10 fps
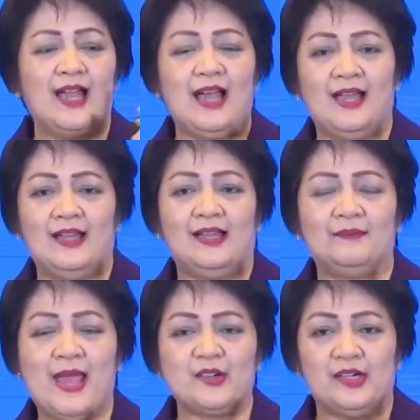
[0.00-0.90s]

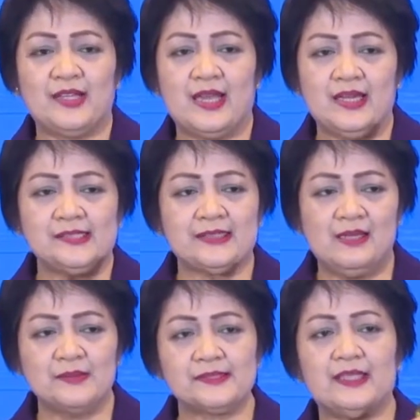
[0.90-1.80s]

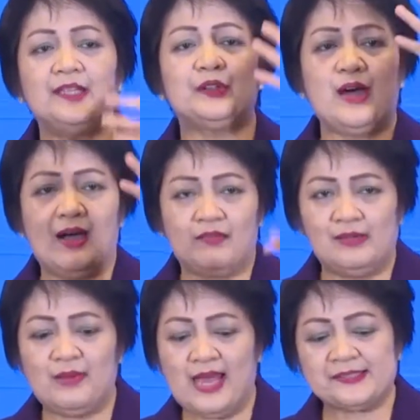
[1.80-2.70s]
microorganisms into
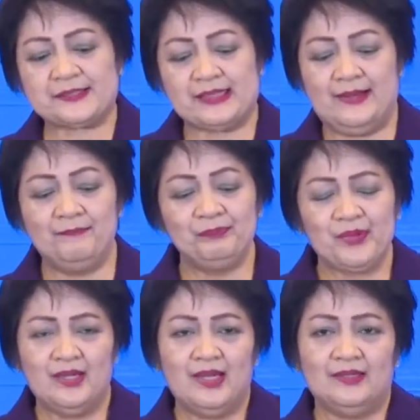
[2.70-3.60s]
our bloodstream
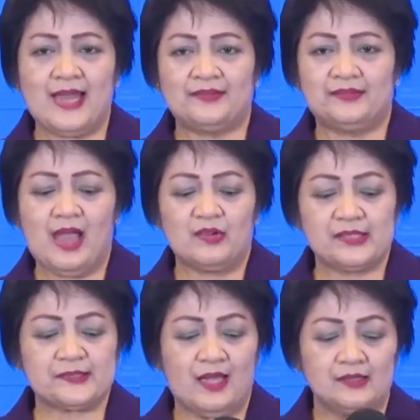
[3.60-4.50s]
that now
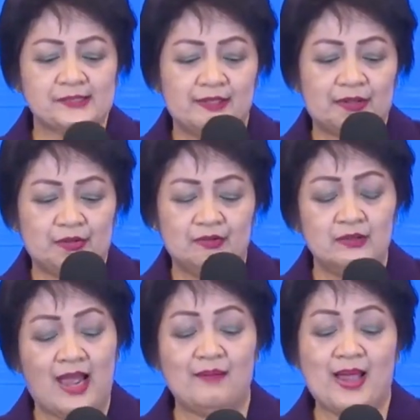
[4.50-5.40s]
results into,
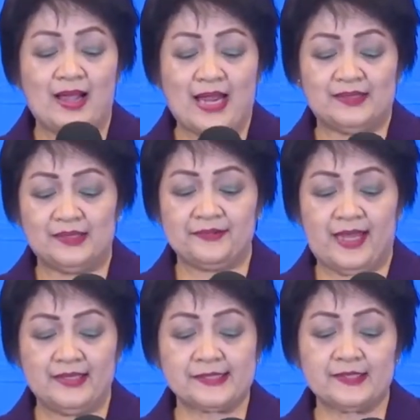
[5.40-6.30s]
among other
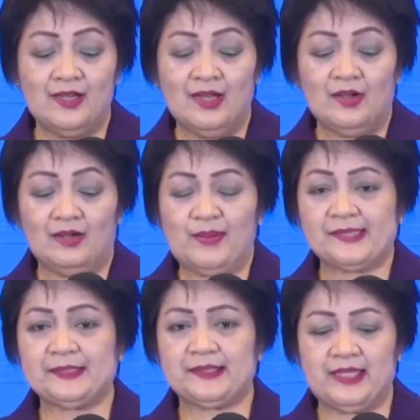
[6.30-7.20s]
things,
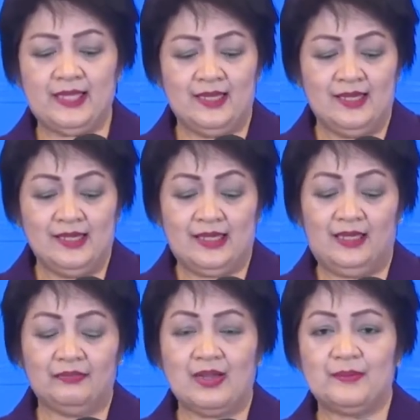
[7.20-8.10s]
obesity,
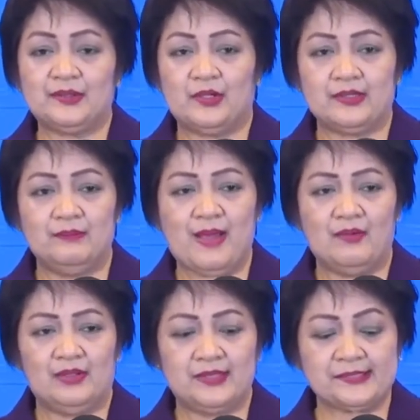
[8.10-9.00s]
inflammatory
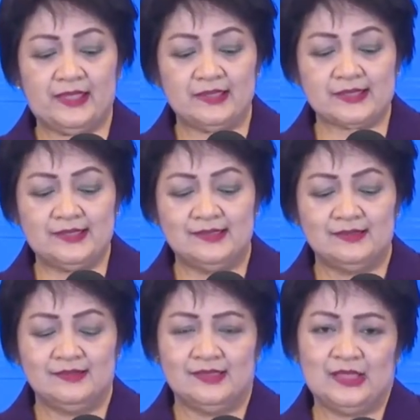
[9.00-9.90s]
bowel disease,
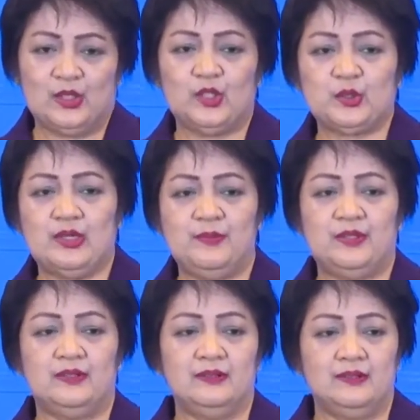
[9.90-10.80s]

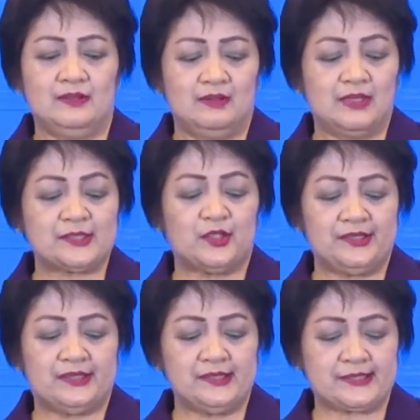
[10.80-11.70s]
autoimmune
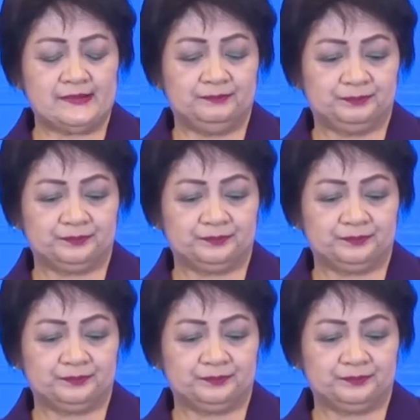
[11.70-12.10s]
disorders.